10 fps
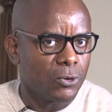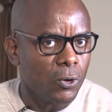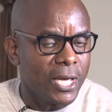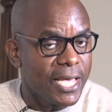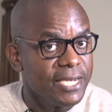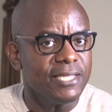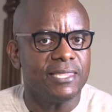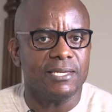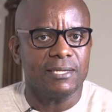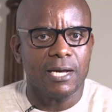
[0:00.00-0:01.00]
know
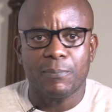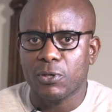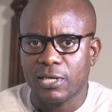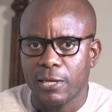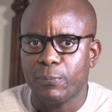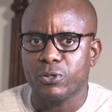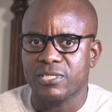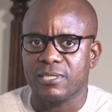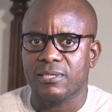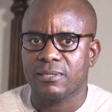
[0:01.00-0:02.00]
anything about
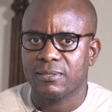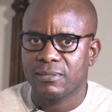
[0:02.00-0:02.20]
leprosy.